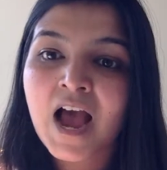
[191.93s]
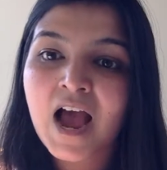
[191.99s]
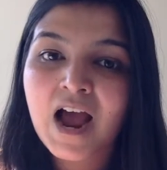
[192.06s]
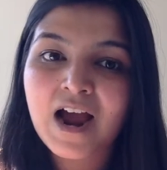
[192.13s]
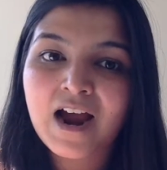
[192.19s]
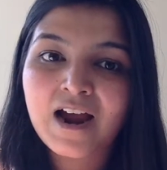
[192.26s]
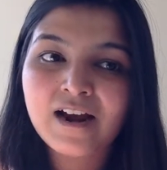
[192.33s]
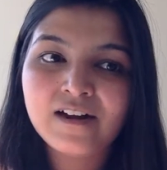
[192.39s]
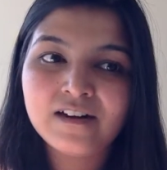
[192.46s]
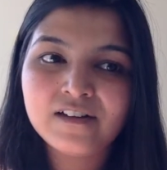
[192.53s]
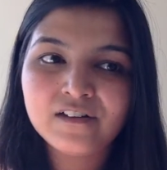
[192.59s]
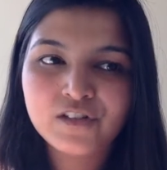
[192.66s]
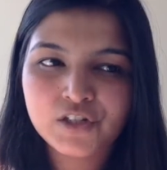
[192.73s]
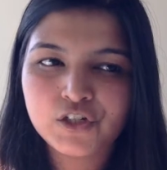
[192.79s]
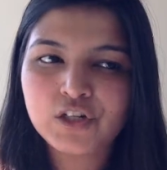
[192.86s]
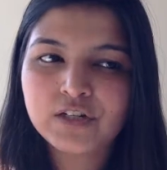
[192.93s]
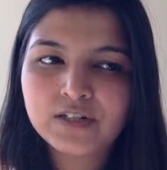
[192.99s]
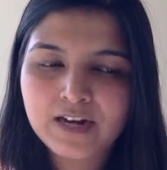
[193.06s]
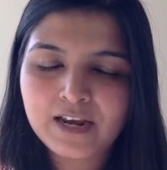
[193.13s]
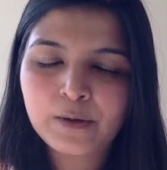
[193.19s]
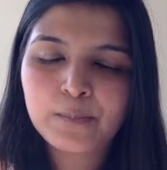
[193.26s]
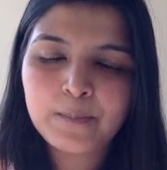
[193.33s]
and it's
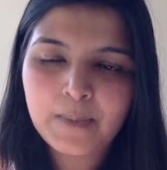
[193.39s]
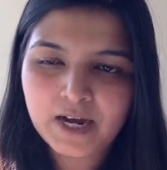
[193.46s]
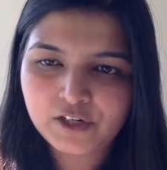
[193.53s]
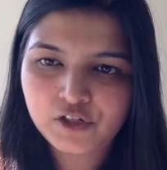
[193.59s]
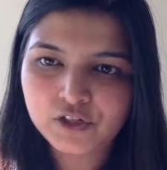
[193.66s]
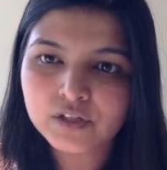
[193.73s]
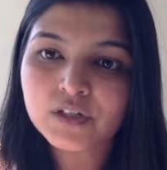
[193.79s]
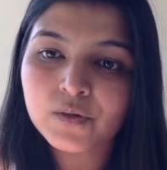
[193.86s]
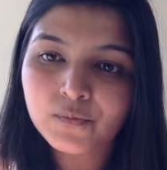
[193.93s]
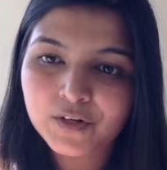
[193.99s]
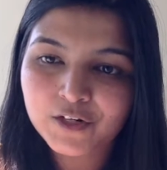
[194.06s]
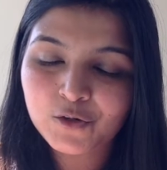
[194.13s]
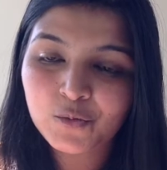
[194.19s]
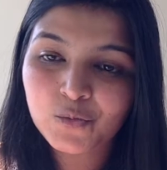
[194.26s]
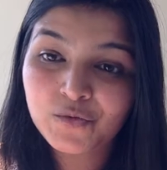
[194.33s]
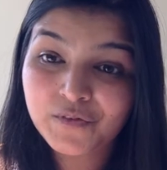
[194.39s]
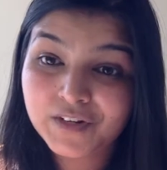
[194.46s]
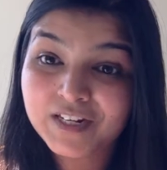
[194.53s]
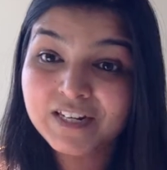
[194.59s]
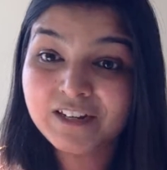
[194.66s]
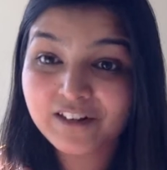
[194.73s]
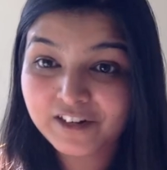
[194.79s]
just like magic when you
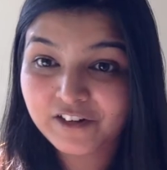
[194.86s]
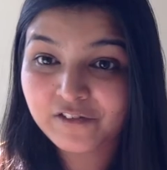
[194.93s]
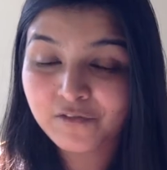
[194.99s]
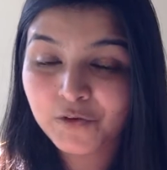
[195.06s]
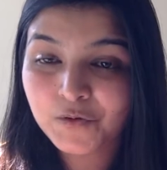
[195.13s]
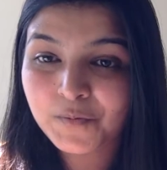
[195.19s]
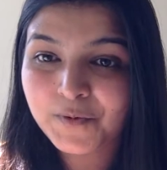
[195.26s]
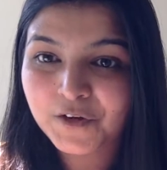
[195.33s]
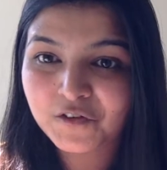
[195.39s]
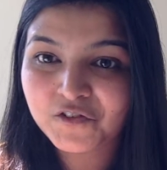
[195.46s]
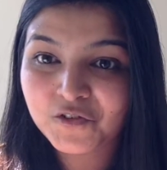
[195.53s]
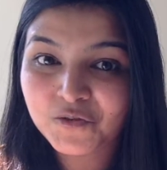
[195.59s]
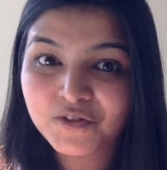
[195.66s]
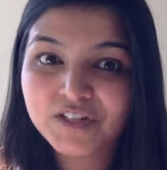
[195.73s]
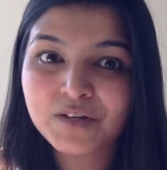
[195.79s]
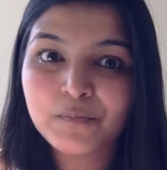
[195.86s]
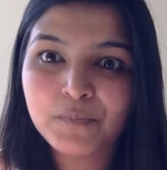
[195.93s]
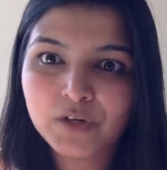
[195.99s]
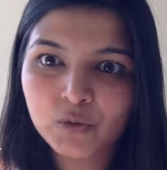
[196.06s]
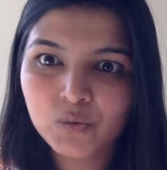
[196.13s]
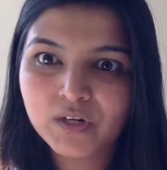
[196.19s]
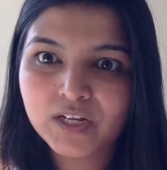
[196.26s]
feel grateful because you see
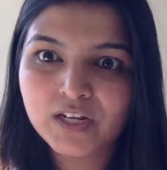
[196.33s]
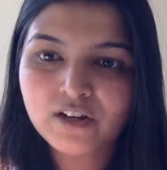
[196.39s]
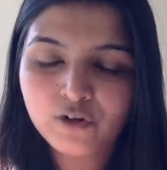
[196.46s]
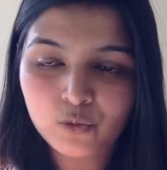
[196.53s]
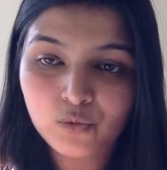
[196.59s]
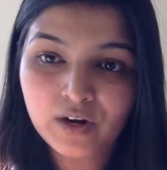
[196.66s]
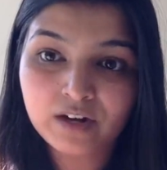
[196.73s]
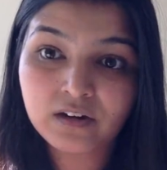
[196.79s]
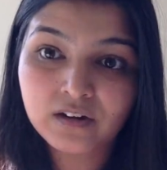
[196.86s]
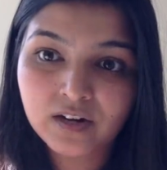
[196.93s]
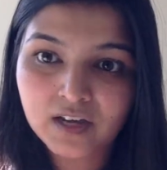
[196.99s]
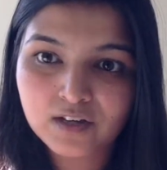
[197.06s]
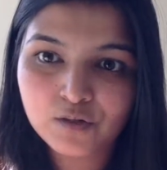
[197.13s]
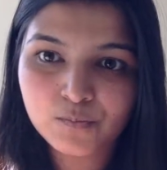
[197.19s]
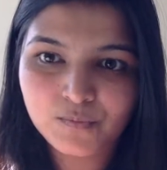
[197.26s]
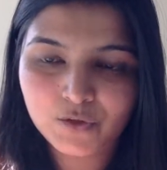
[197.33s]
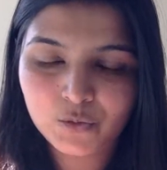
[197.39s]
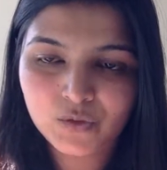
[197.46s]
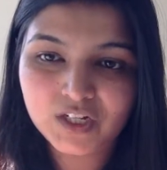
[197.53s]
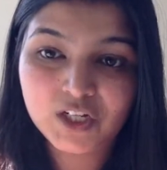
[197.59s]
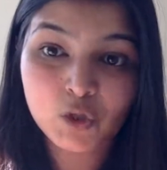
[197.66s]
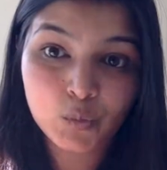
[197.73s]
beauty, you recognize
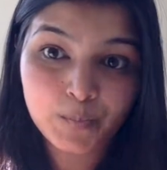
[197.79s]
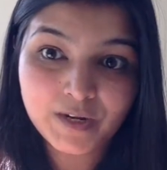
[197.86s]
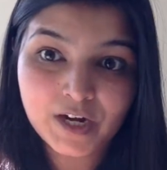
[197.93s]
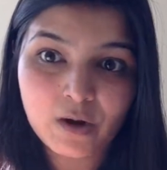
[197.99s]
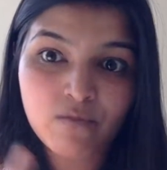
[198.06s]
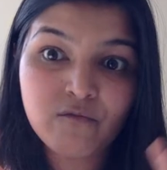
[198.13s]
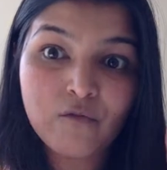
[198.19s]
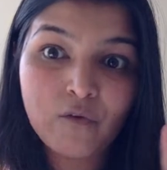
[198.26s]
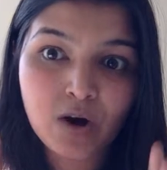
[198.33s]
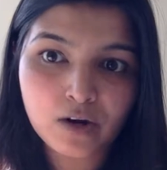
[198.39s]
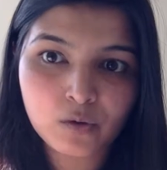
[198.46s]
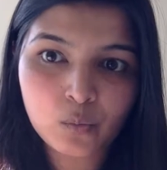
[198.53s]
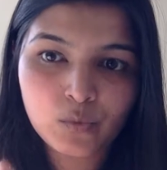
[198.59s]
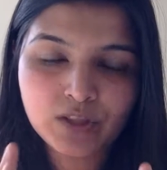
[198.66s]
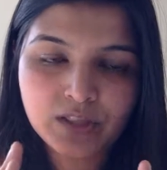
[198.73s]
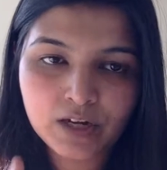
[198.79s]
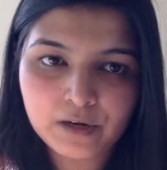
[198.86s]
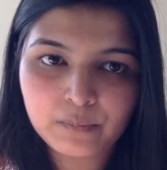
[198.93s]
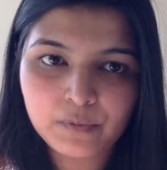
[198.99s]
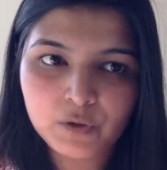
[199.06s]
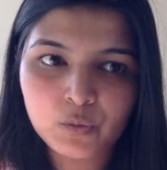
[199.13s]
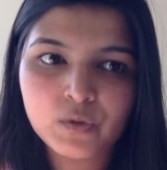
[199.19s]
beauty, you become one with
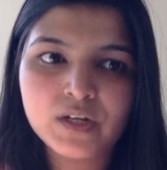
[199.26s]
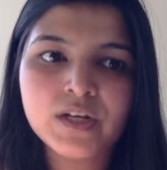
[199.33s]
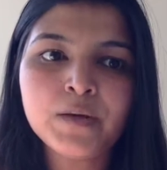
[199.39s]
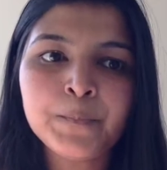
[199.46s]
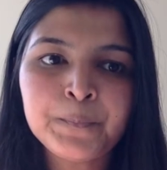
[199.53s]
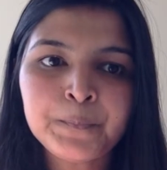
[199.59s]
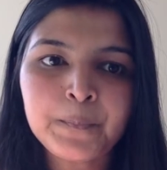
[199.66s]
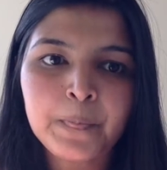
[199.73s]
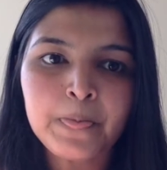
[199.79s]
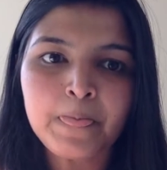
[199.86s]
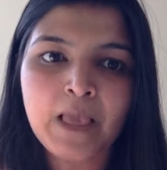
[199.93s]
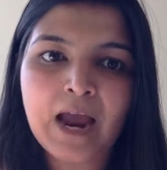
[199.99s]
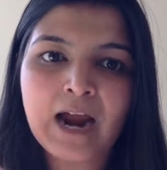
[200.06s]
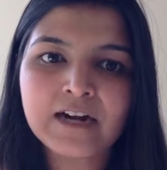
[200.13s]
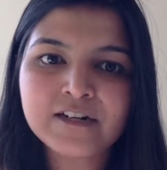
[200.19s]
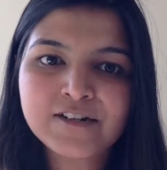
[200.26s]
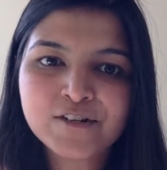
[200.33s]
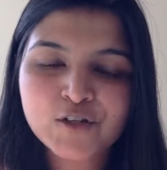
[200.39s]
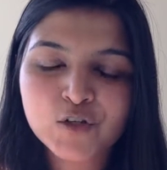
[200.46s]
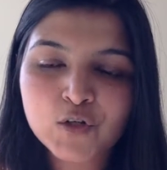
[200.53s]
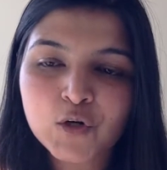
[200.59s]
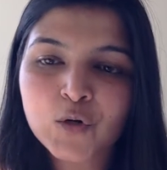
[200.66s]
that beauty, and
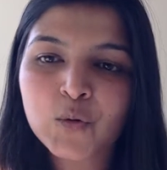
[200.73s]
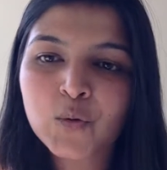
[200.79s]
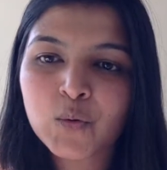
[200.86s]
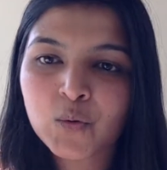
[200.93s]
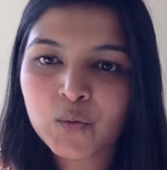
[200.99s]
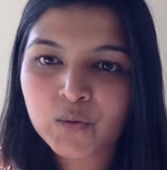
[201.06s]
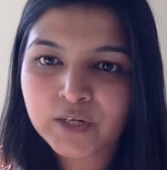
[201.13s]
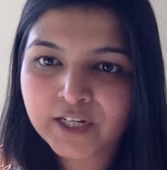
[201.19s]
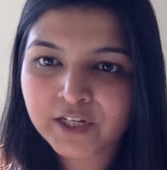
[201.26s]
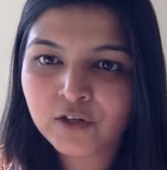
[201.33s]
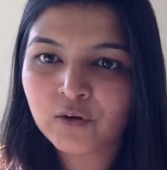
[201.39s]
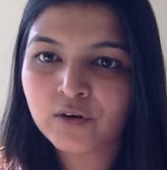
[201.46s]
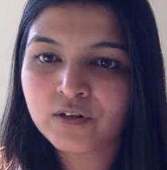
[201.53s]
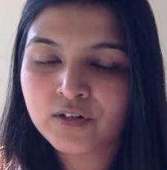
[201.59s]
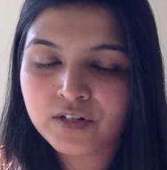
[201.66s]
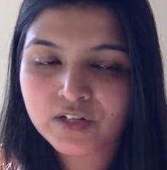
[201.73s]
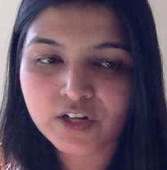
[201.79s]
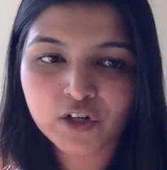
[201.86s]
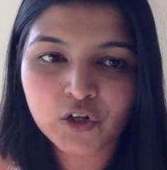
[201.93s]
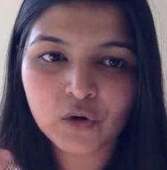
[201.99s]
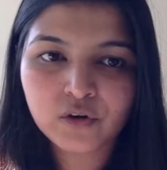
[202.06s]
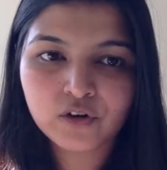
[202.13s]
slowly
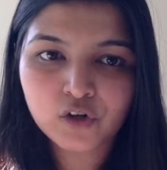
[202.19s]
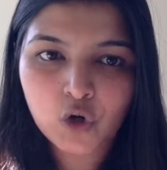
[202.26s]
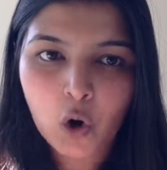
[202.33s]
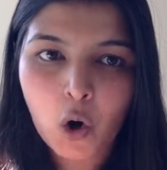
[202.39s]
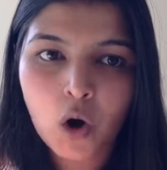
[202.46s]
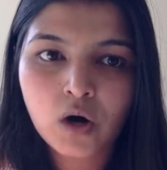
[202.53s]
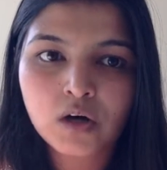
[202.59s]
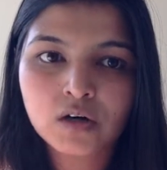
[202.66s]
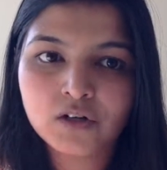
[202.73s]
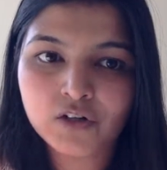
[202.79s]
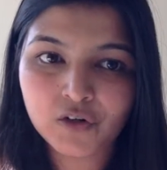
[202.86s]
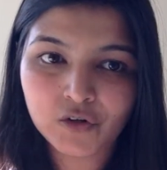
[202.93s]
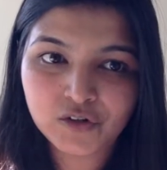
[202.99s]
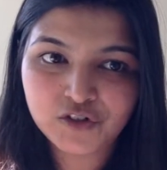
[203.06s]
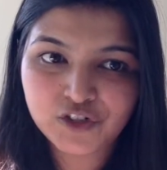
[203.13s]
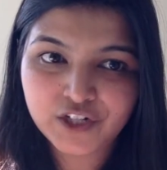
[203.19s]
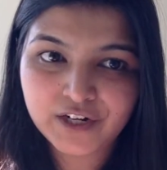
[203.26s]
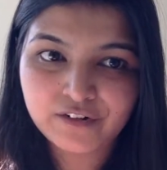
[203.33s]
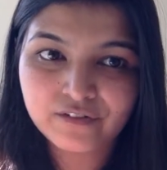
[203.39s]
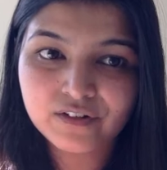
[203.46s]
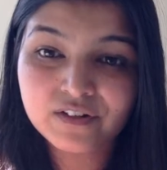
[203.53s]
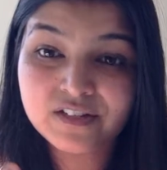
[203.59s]
your talk, your
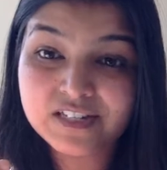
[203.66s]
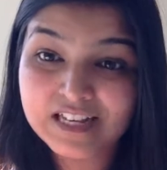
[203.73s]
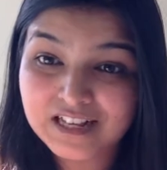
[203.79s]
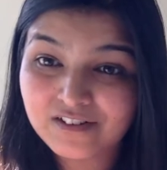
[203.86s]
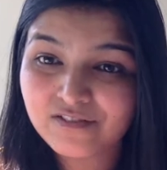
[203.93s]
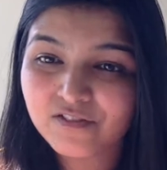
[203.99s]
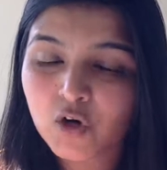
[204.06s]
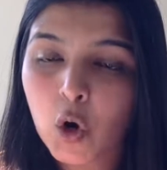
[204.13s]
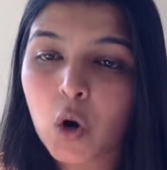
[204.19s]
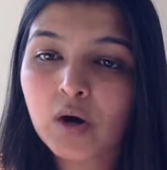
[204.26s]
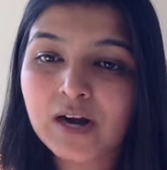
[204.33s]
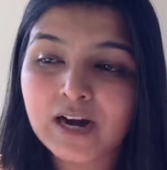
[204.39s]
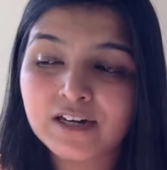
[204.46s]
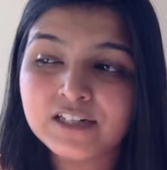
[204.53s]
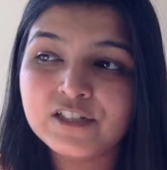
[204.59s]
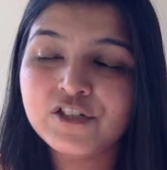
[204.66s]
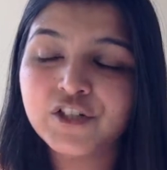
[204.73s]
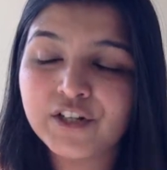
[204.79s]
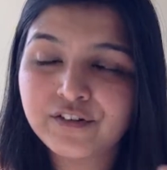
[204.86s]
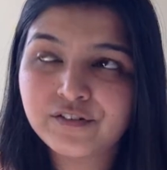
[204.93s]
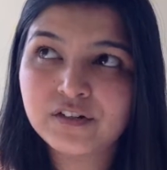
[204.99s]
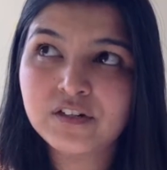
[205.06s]
general self-talk and
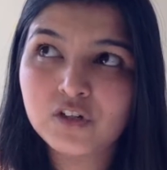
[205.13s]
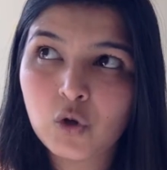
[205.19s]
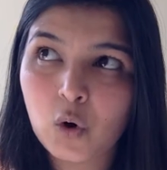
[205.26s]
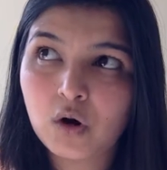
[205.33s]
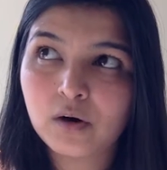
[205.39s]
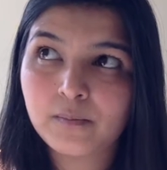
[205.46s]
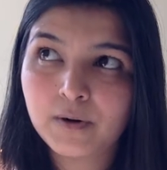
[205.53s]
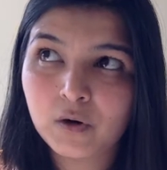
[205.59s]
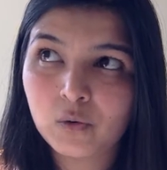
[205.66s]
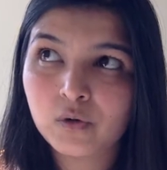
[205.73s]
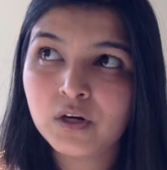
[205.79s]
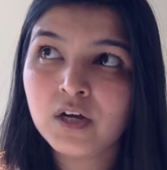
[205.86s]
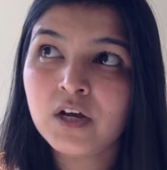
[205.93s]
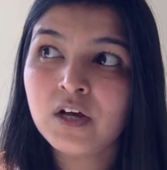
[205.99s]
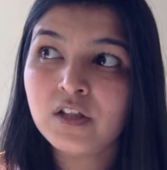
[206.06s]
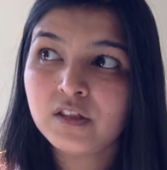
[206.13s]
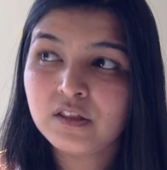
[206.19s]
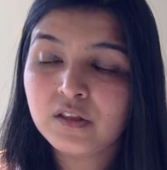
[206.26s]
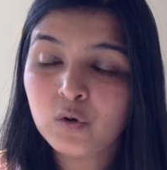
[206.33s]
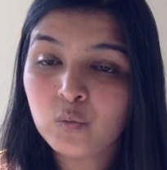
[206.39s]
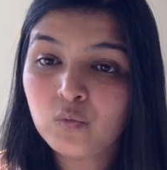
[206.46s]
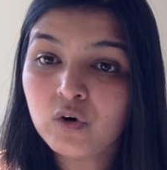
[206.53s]
general talk about
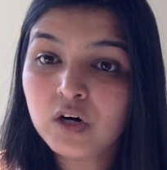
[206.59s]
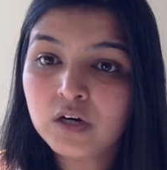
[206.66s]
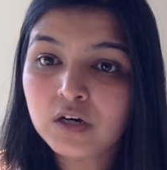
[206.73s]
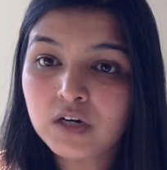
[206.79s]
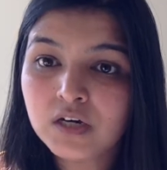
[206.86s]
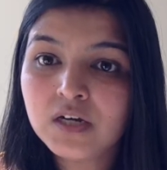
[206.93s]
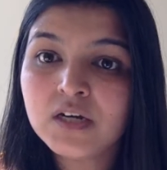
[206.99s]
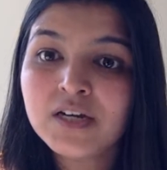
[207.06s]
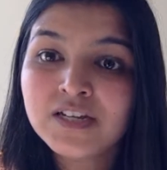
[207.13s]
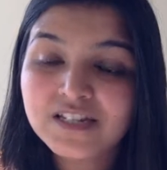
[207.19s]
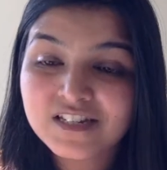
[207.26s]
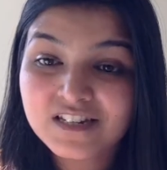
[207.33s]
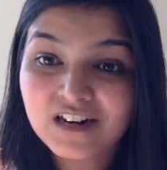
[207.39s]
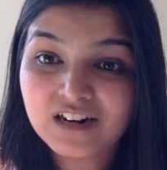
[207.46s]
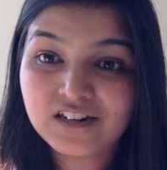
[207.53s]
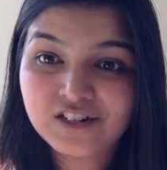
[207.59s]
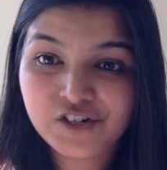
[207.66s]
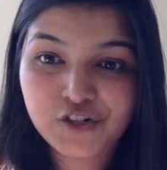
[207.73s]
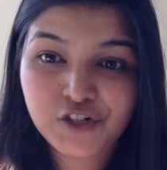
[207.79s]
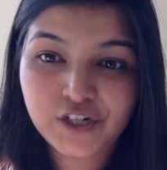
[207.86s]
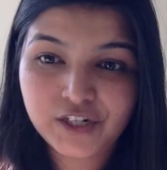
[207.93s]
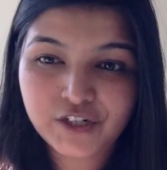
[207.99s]
the world starts
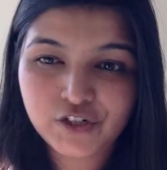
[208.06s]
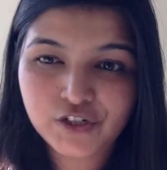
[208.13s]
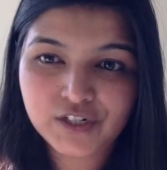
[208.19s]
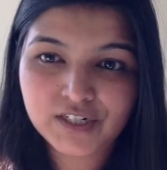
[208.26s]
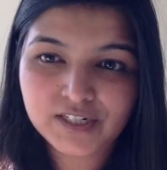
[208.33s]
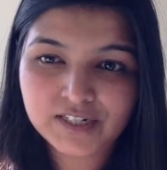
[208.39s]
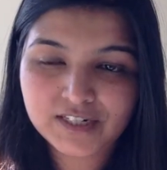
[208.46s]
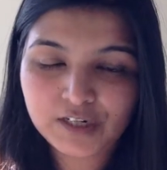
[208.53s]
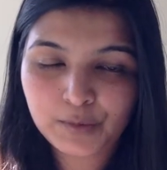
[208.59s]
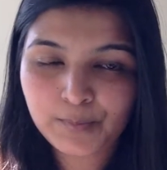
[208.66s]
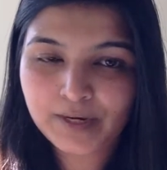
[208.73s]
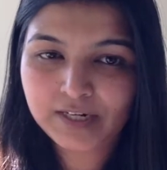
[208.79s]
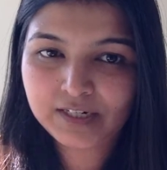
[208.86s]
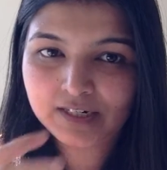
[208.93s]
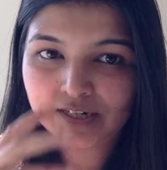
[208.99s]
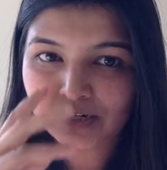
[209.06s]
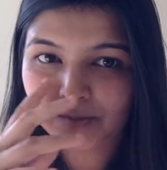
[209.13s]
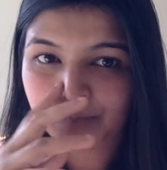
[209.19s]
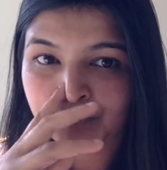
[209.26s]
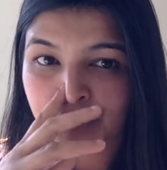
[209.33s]
changing little by little.